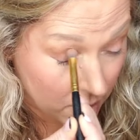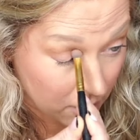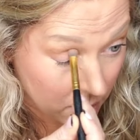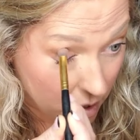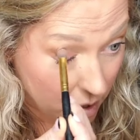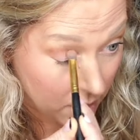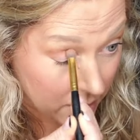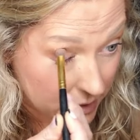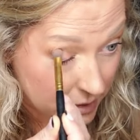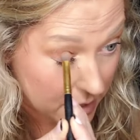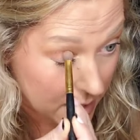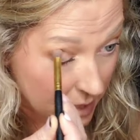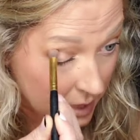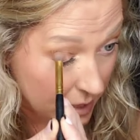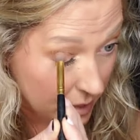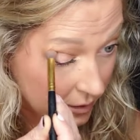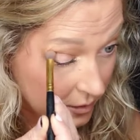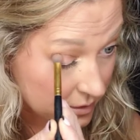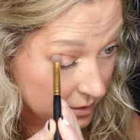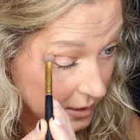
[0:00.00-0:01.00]
hot day
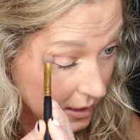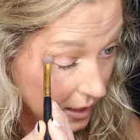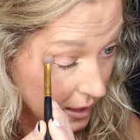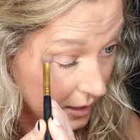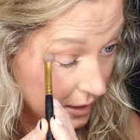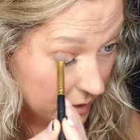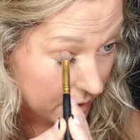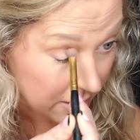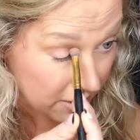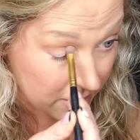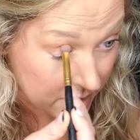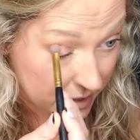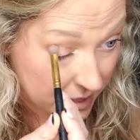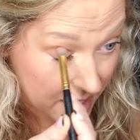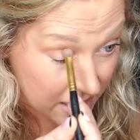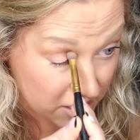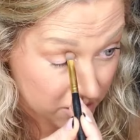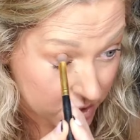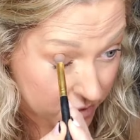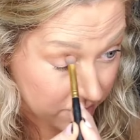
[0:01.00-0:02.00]
outside here in
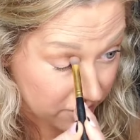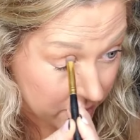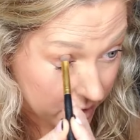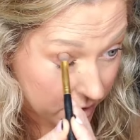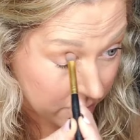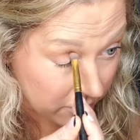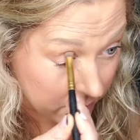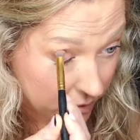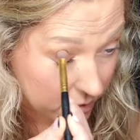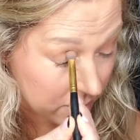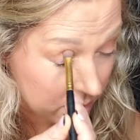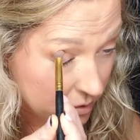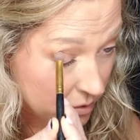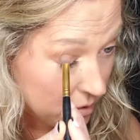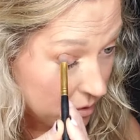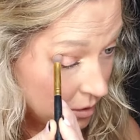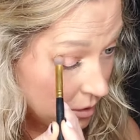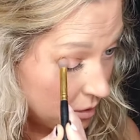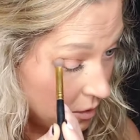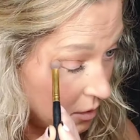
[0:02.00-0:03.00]
Nashville.
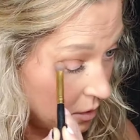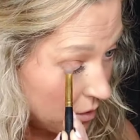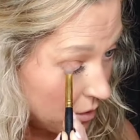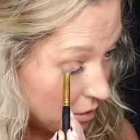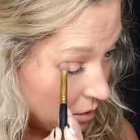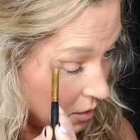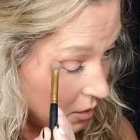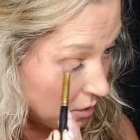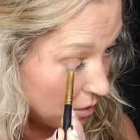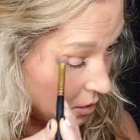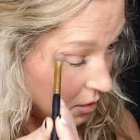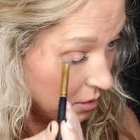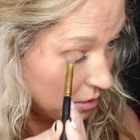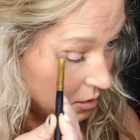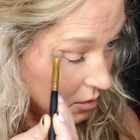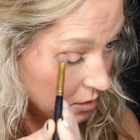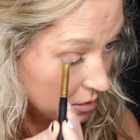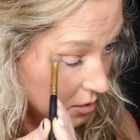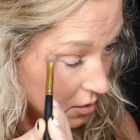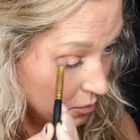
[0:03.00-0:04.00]

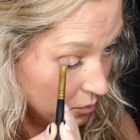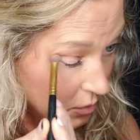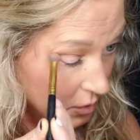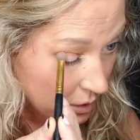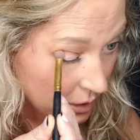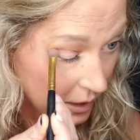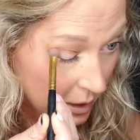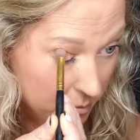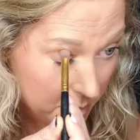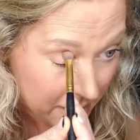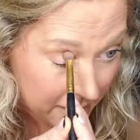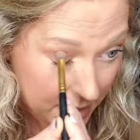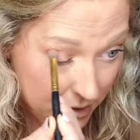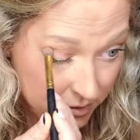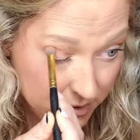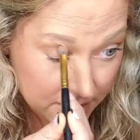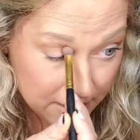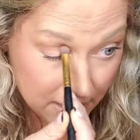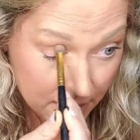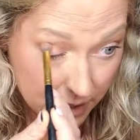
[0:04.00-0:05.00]
So we're going to get back
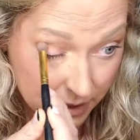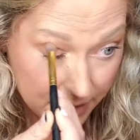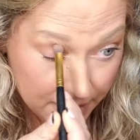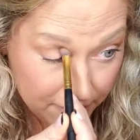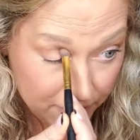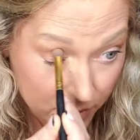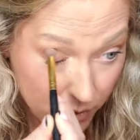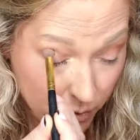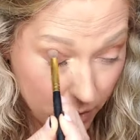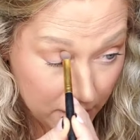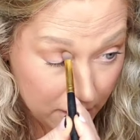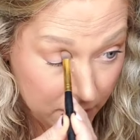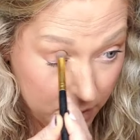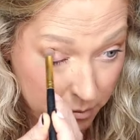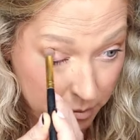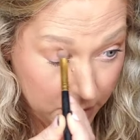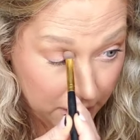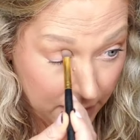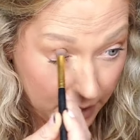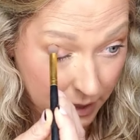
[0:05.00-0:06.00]
outside after a while and
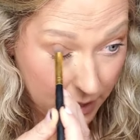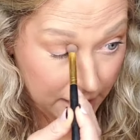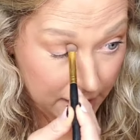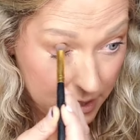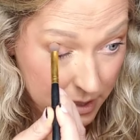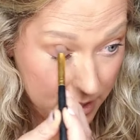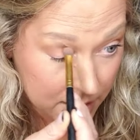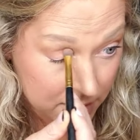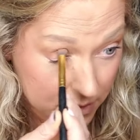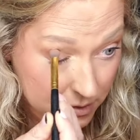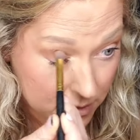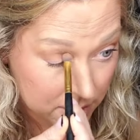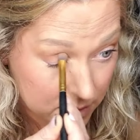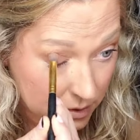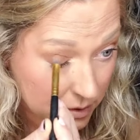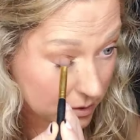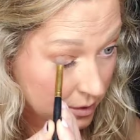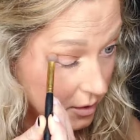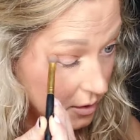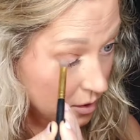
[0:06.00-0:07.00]
play.
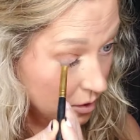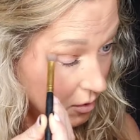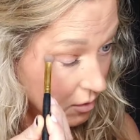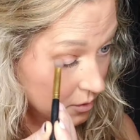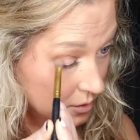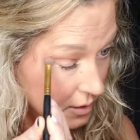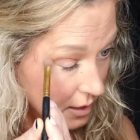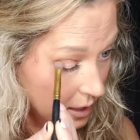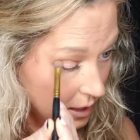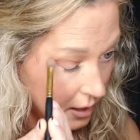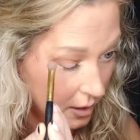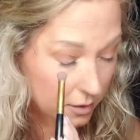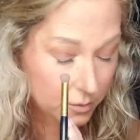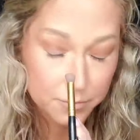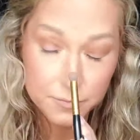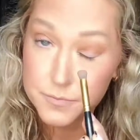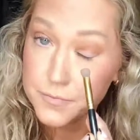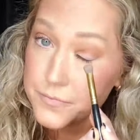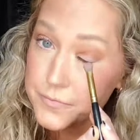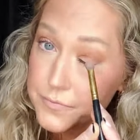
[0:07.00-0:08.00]
Let the dogs out.